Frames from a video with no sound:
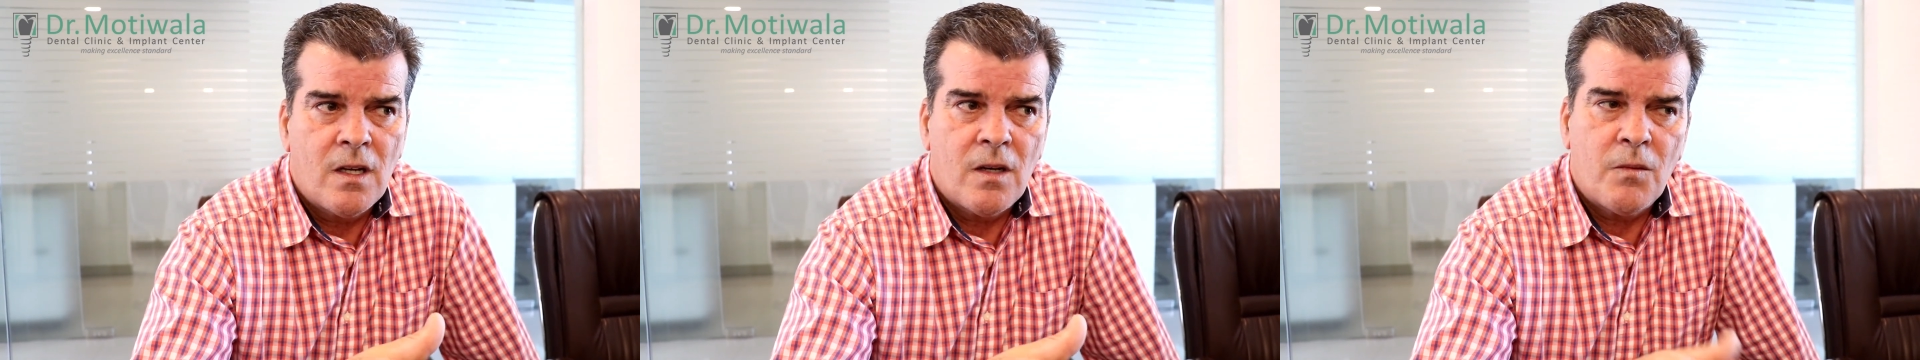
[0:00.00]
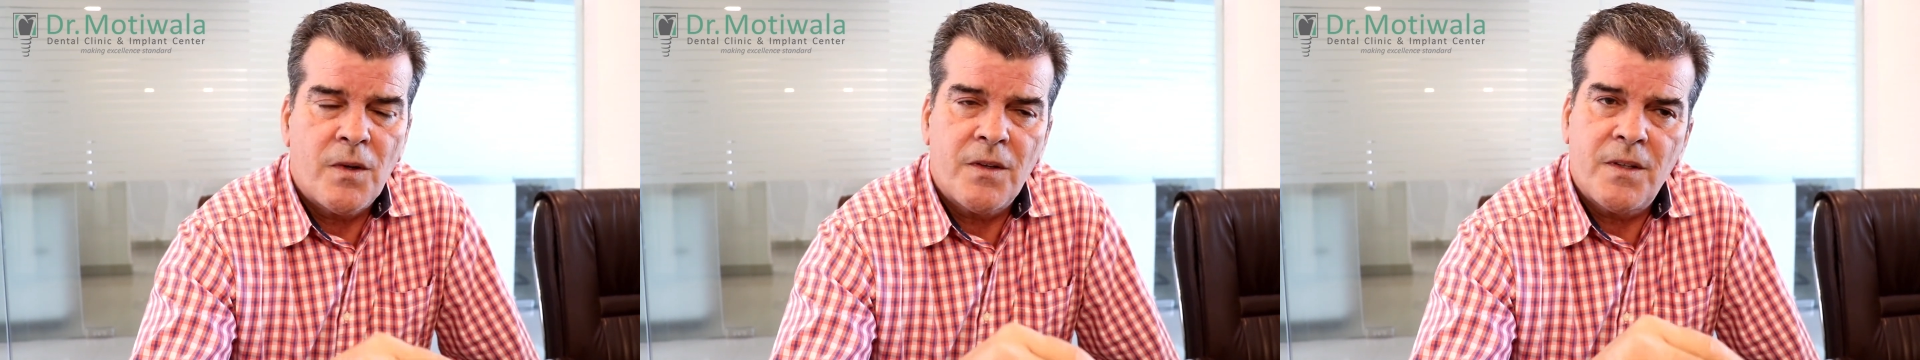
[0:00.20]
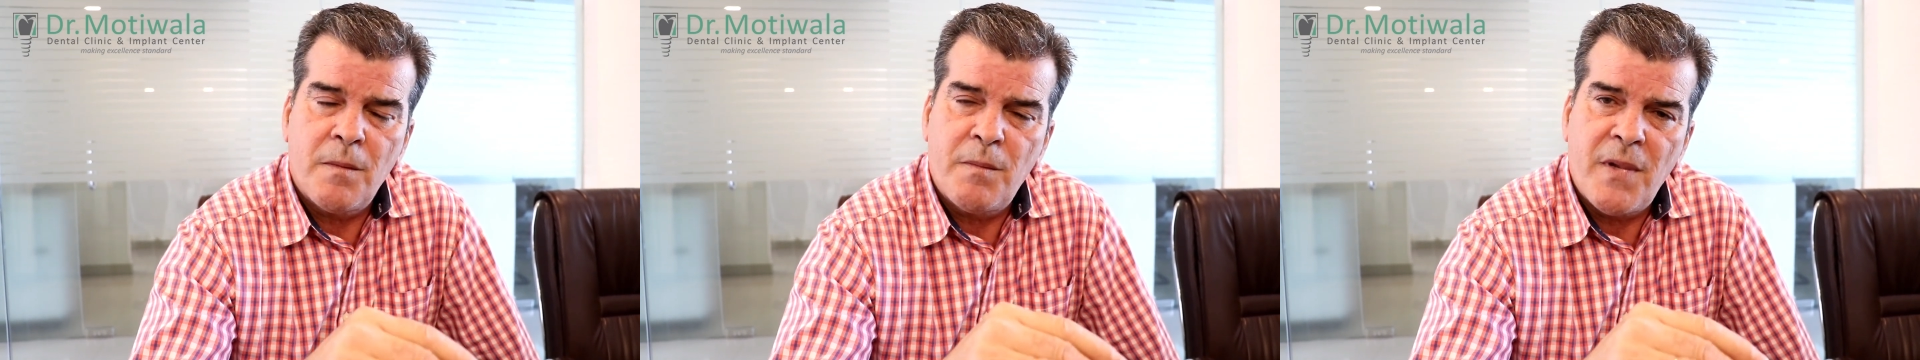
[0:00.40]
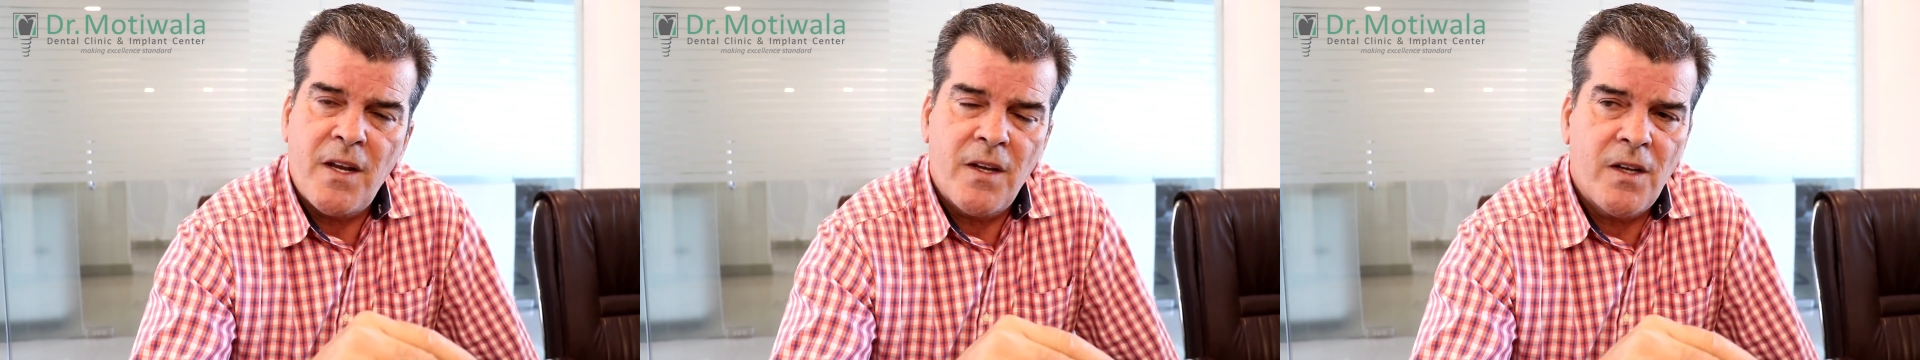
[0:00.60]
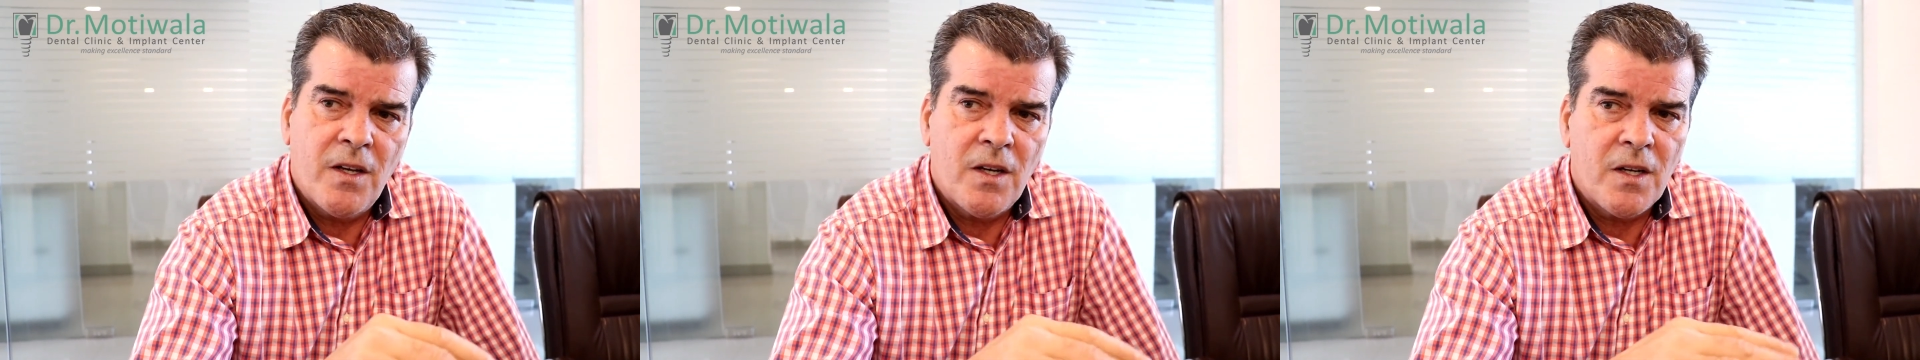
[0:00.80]
with the
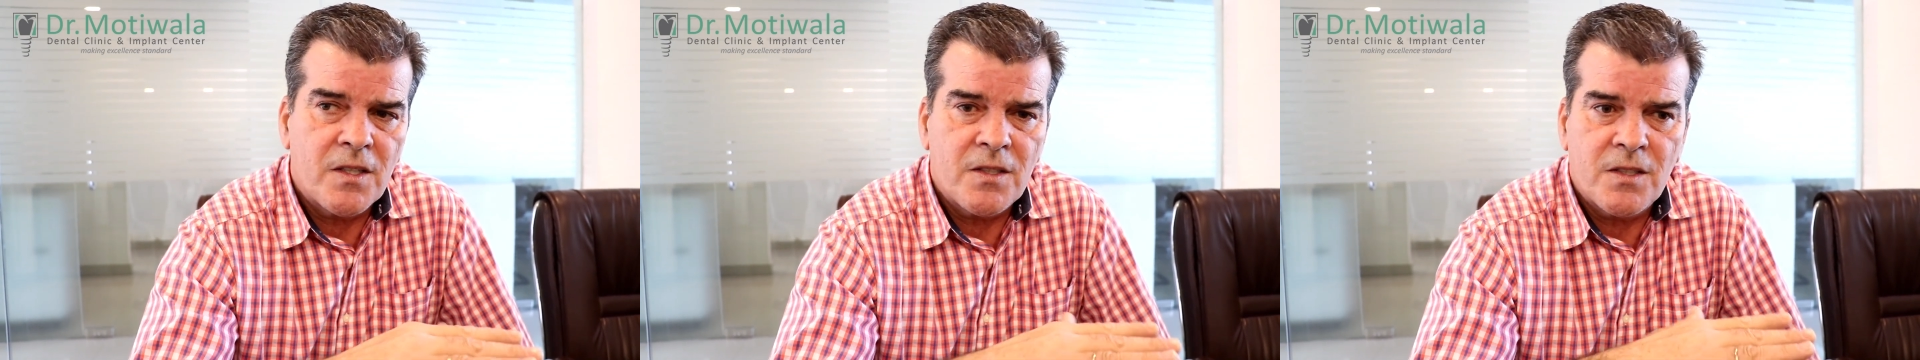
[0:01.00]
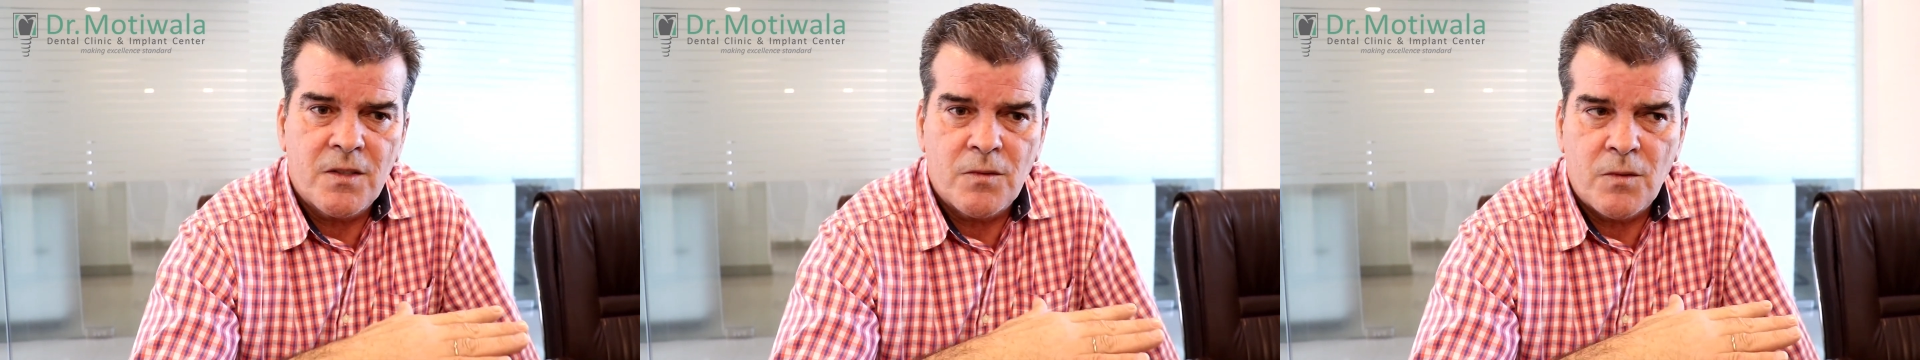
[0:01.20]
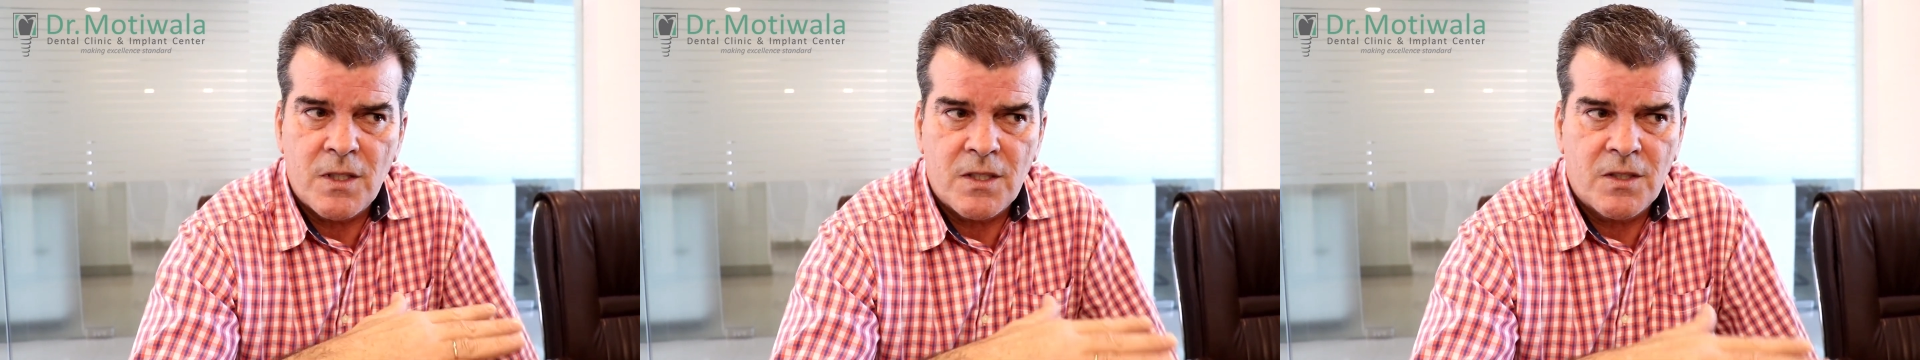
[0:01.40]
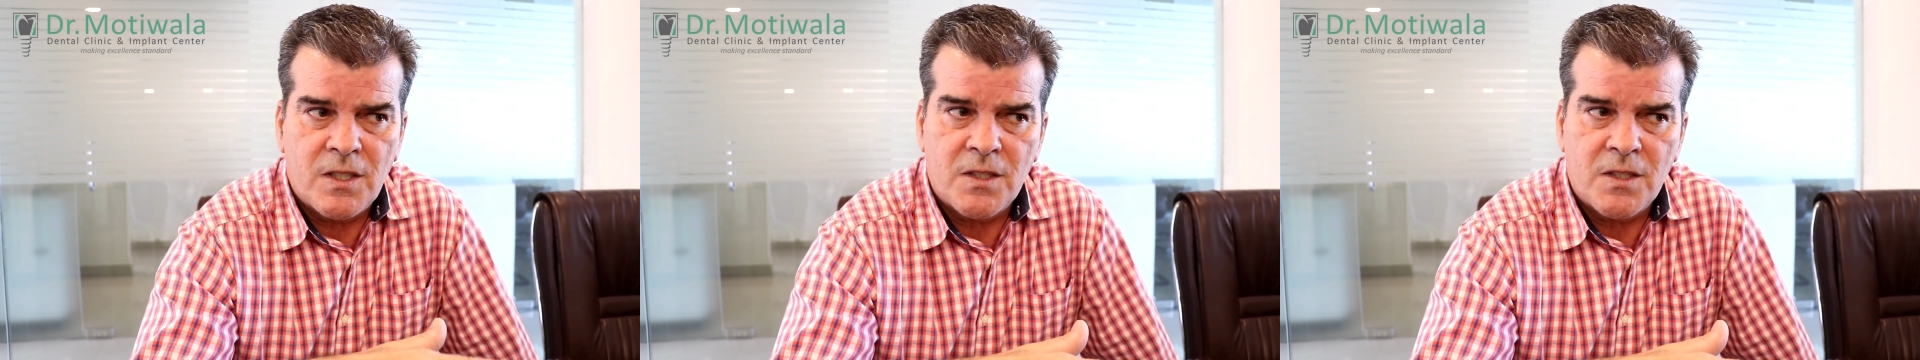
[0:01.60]
painkillers was